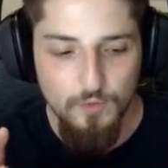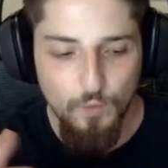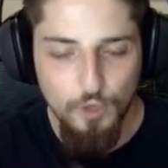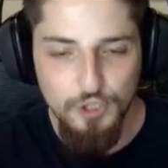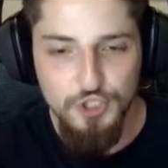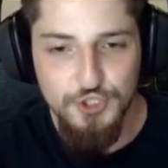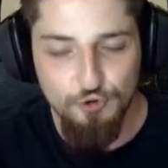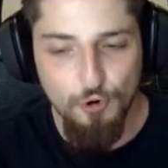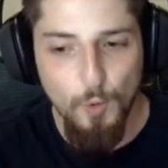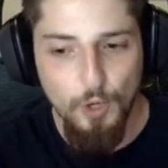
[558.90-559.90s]
watch
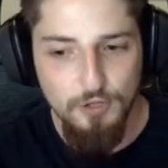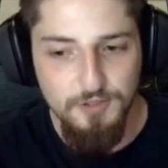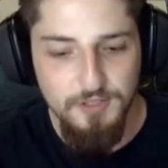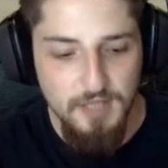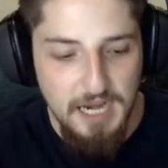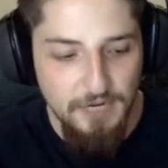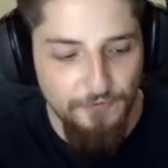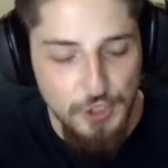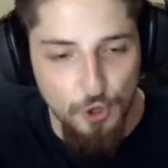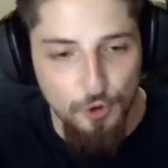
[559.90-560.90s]
Strong World, and if
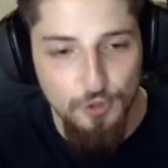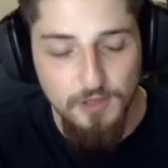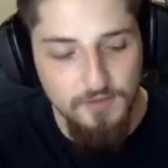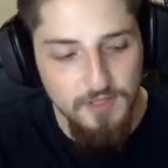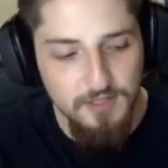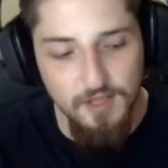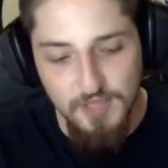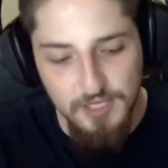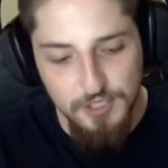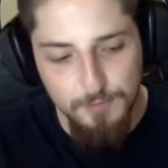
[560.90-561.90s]
you don't love it,
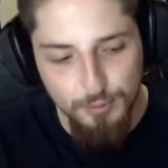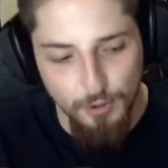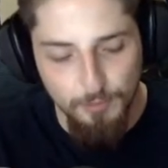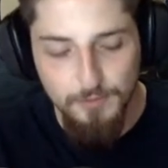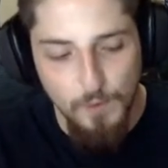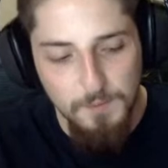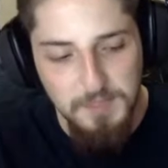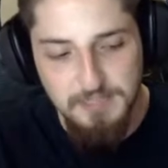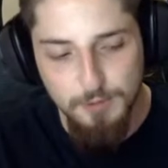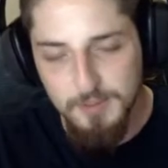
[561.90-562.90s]
then One
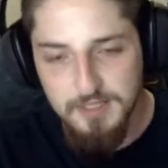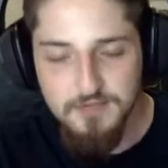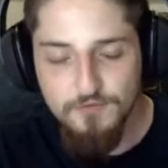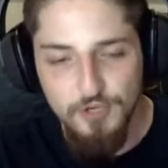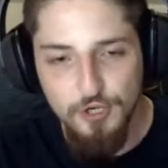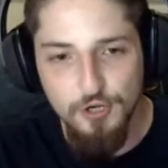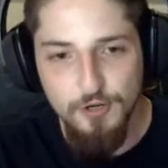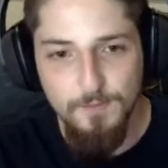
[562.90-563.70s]
Piece probably isn't for you,